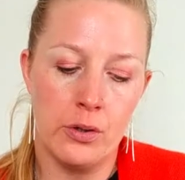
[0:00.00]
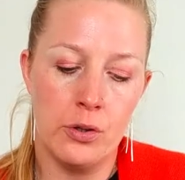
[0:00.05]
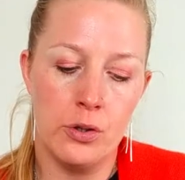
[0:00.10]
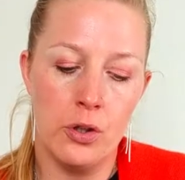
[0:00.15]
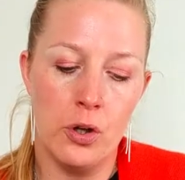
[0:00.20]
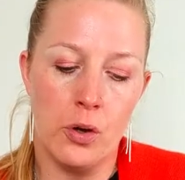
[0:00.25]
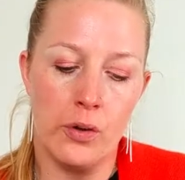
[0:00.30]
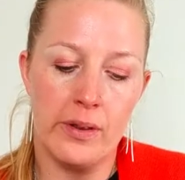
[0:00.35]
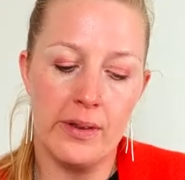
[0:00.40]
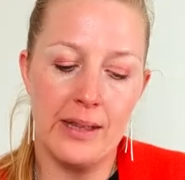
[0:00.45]

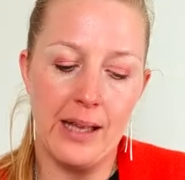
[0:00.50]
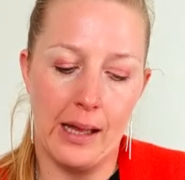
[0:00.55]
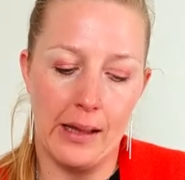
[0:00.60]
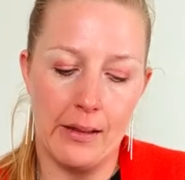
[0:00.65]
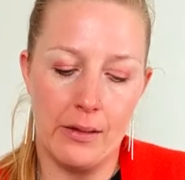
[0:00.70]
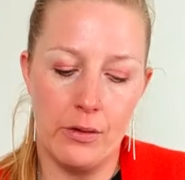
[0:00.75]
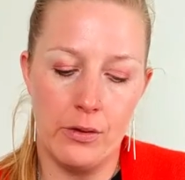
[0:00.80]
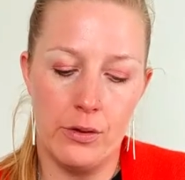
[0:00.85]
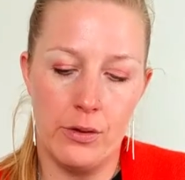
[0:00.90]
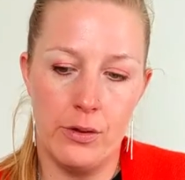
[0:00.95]
Not
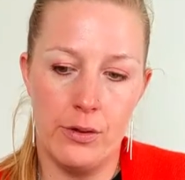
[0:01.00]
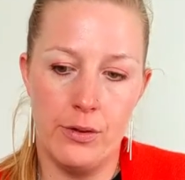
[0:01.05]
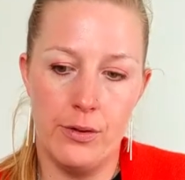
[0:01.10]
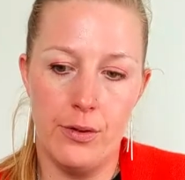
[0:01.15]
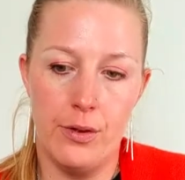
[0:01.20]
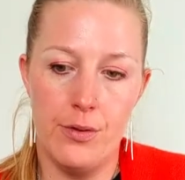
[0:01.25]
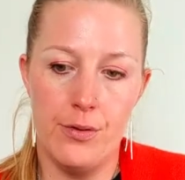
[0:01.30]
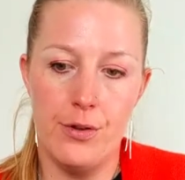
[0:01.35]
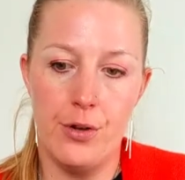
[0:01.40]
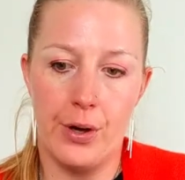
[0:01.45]
that
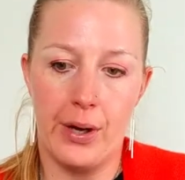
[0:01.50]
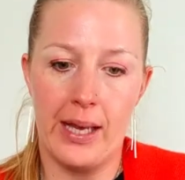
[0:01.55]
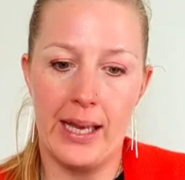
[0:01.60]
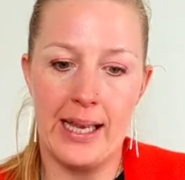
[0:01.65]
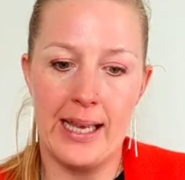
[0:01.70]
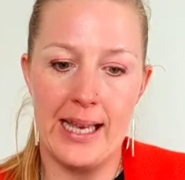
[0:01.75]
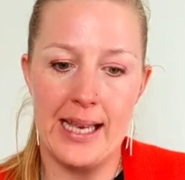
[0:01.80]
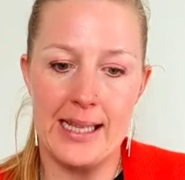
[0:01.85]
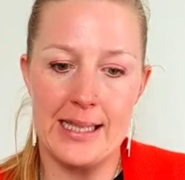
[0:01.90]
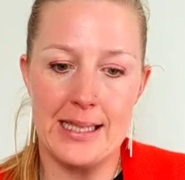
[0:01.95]
the
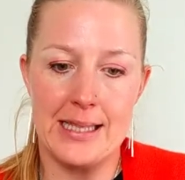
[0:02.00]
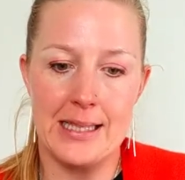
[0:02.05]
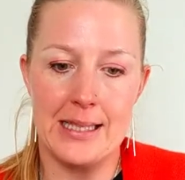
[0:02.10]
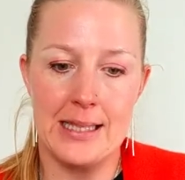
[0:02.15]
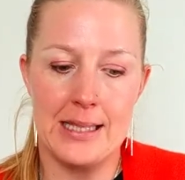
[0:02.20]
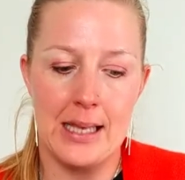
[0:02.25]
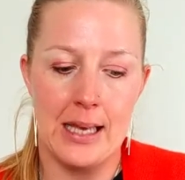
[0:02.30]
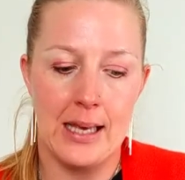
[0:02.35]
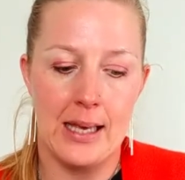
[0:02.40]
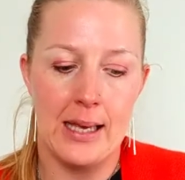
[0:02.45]

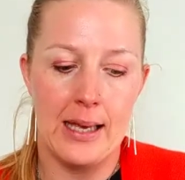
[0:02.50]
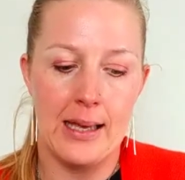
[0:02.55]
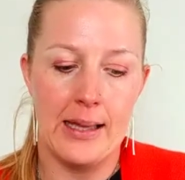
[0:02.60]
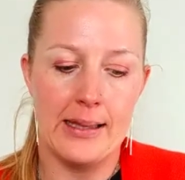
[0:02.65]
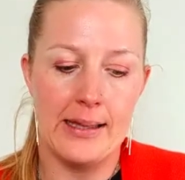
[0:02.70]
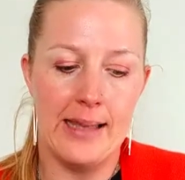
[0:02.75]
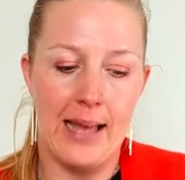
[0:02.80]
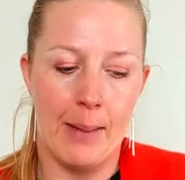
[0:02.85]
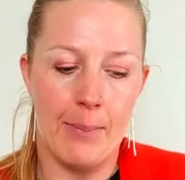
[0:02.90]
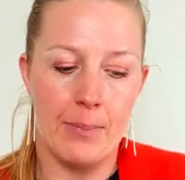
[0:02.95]
kids
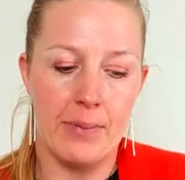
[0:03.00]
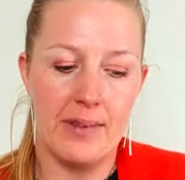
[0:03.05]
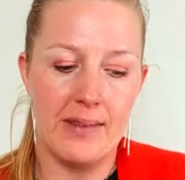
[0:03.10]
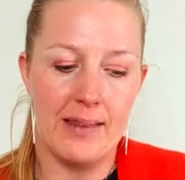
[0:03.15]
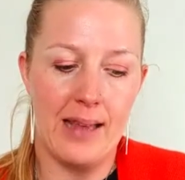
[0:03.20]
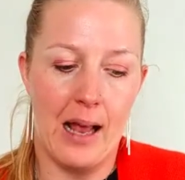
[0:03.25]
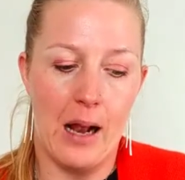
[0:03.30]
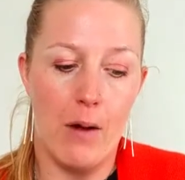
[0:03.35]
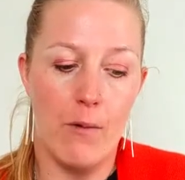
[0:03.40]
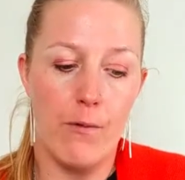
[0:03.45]

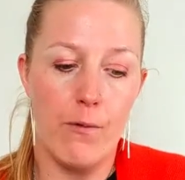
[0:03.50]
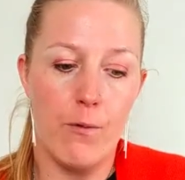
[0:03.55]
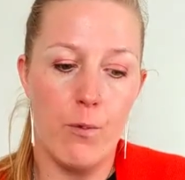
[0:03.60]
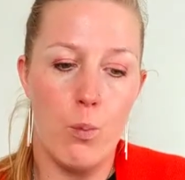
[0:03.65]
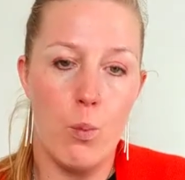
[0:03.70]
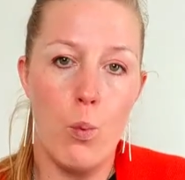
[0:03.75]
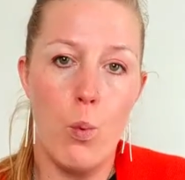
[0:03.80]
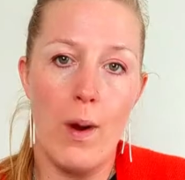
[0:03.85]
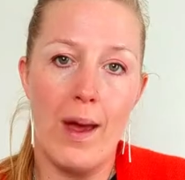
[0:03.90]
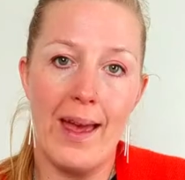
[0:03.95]
themselves
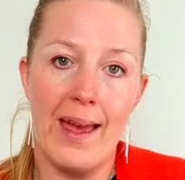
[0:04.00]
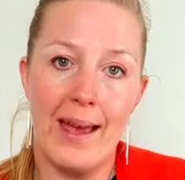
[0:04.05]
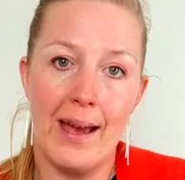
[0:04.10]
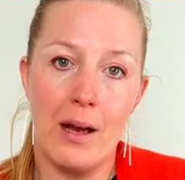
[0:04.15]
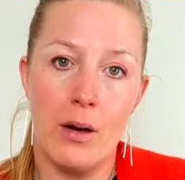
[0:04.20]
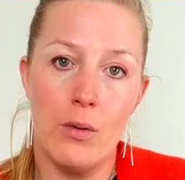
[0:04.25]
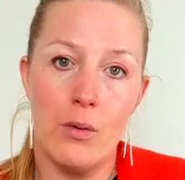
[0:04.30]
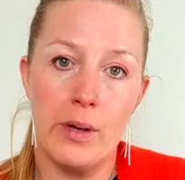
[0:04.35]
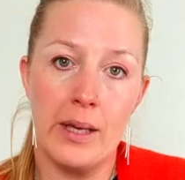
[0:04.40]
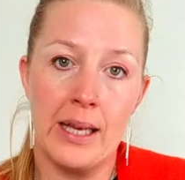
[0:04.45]
were
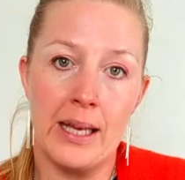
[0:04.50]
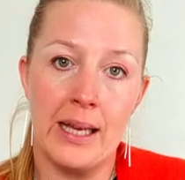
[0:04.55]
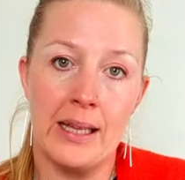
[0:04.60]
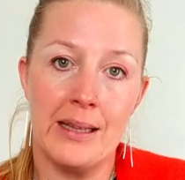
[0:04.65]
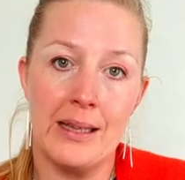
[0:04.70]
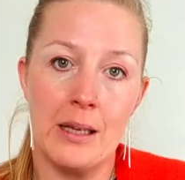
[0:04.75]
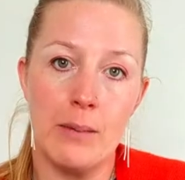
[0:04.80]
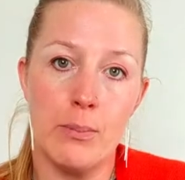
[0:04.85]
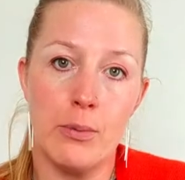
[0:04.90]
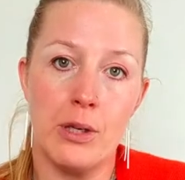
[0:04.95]
looking
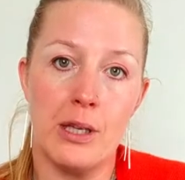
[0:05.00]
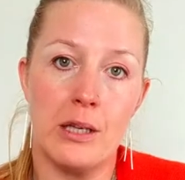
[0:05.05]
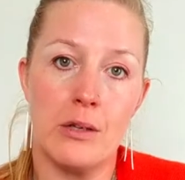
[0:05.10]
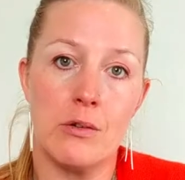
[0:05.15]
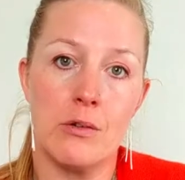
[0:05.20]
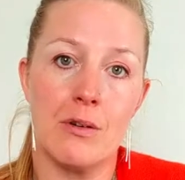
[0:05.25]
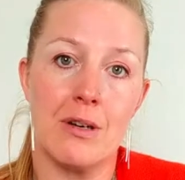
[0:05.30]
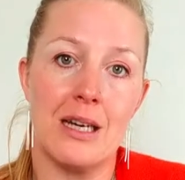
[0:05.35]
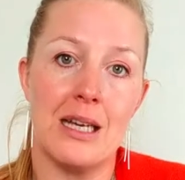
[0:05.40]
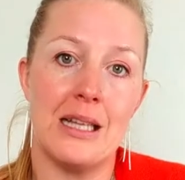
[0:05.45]
at that, but
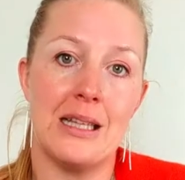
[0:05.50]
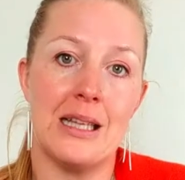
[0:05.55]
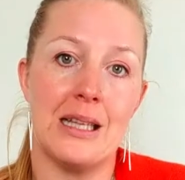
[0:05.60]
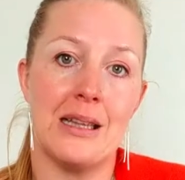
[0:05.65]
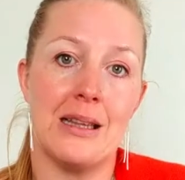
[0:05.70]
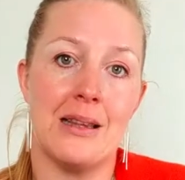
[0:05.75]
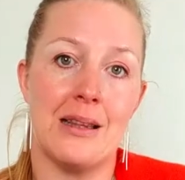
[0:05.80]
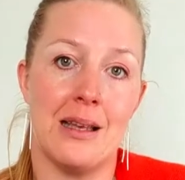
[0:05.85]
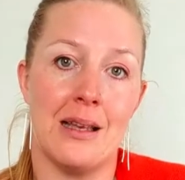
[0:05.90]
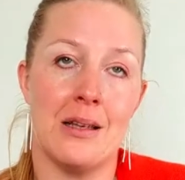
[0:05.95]
it created
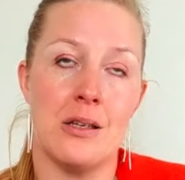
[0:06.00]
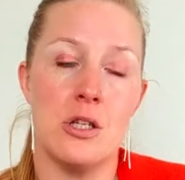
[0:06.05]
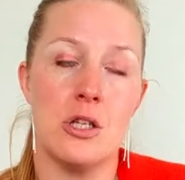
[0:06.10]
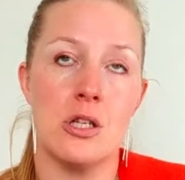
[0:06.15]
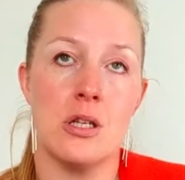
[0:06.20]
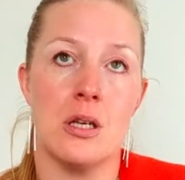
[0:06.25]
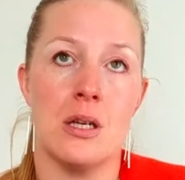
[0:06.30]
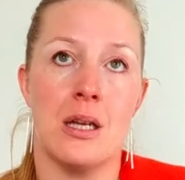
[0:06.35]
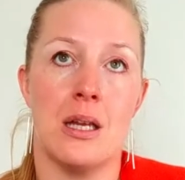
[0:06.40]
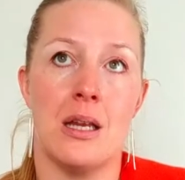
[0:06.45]

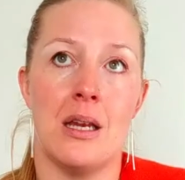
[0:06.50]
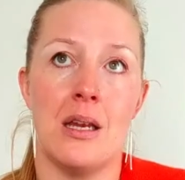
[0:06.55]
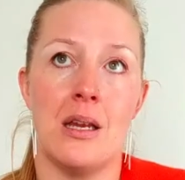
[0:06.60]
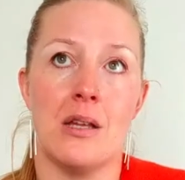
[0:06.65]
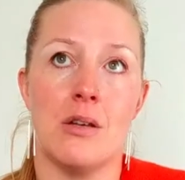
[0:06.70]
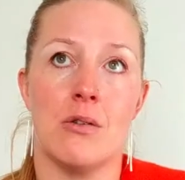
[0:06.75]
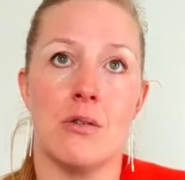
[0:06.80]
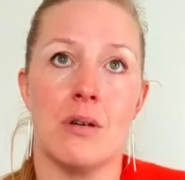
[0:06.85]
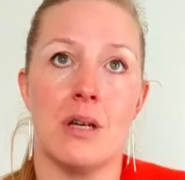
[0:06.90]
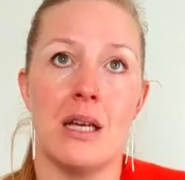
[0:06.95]
tension, and
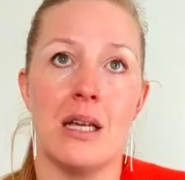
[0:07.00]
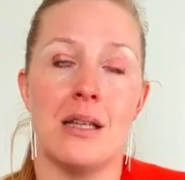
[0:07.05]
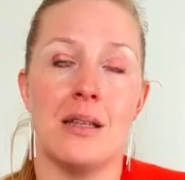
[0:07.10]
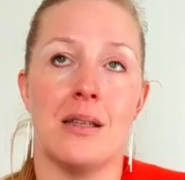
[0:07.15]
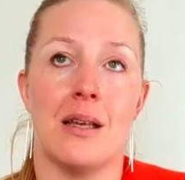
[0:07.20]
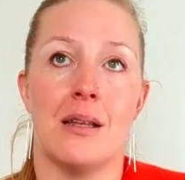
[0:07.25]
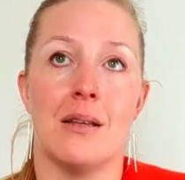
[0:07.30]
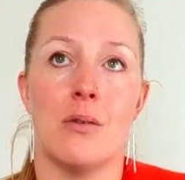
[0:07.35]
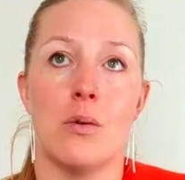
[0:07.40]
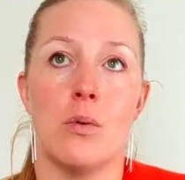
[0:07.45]
it
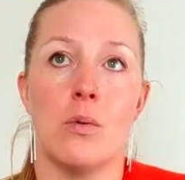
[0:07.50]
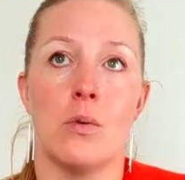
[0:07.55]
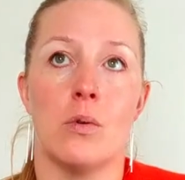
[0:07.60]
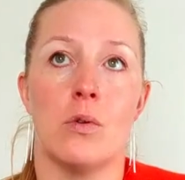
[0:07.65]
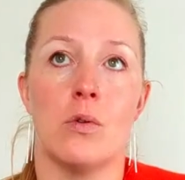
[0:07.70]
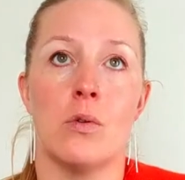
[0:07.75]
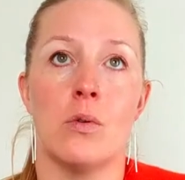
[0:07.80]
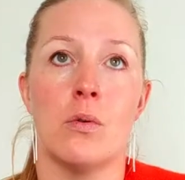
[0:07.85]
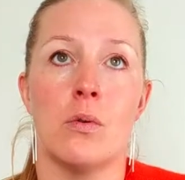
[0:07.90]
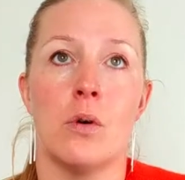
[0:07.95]
created
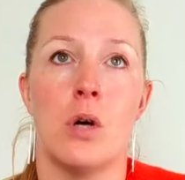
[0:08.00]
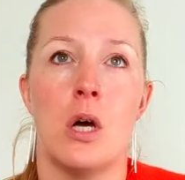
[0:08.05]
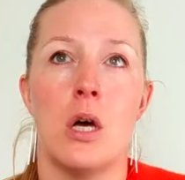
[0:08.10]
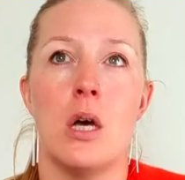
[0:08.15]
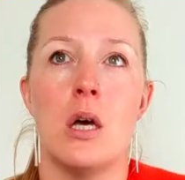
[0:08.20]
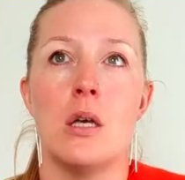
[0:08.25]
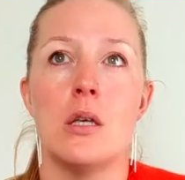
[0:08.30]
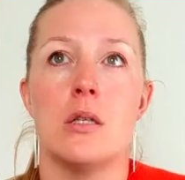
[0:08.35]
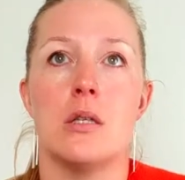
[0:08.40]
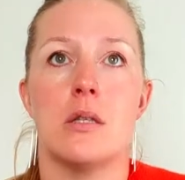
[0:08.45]
also
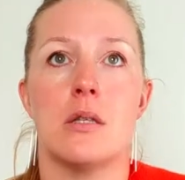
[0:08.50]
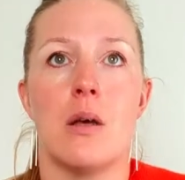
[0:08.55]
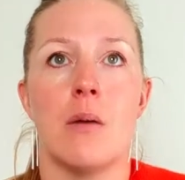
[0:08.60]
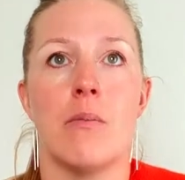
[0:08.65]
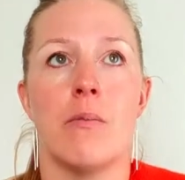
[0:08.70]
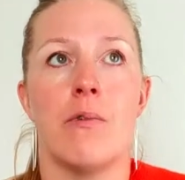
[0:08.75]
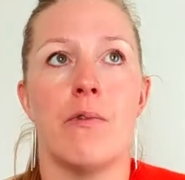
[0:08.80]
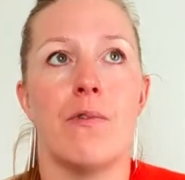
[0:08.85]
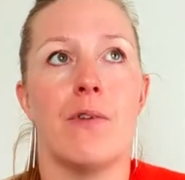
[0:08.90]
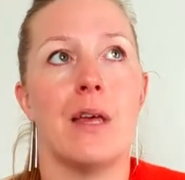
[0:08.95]

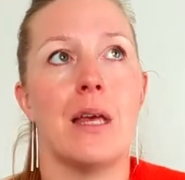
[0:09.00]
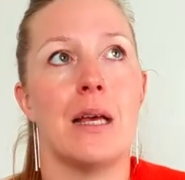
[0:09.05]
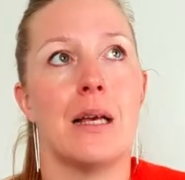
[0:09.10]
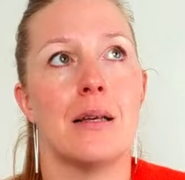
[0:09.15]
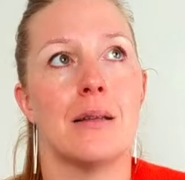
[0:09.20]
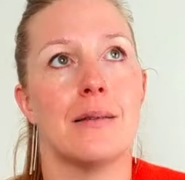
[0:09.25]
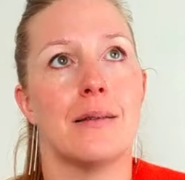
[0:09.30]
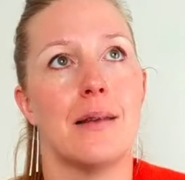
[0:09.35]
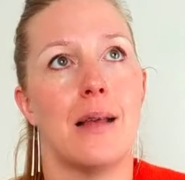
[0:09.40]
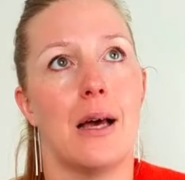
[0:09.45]
some
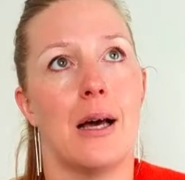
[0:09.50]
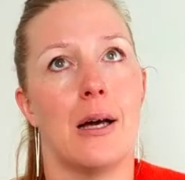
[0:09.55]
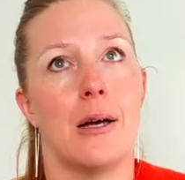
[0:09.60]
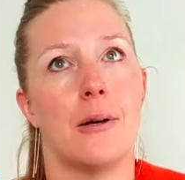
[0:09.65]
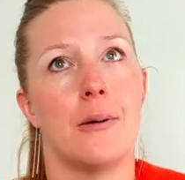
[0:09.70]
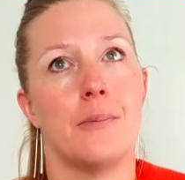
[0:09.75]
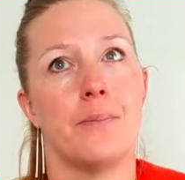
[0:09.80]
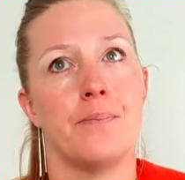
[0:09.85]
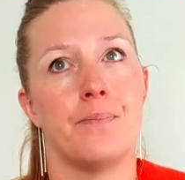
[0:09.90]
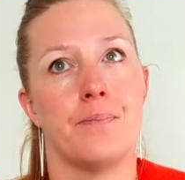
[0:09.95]
things,
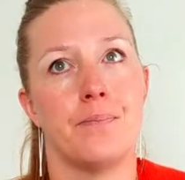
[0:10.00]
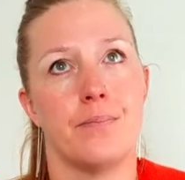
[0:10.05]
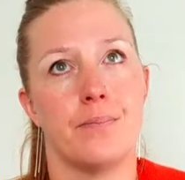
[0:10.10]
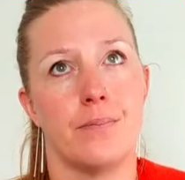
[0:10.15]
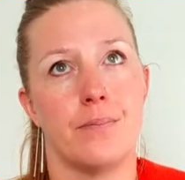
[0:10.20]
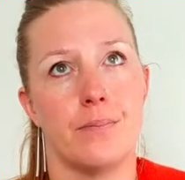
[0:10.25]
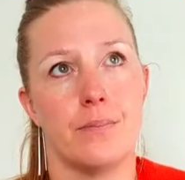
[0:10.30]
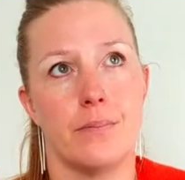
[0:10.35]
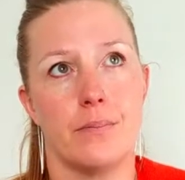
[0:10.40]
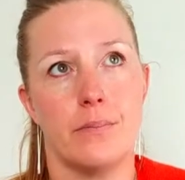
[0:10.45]

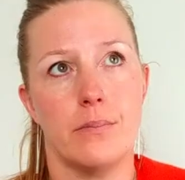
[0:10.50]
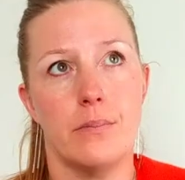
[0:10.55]
an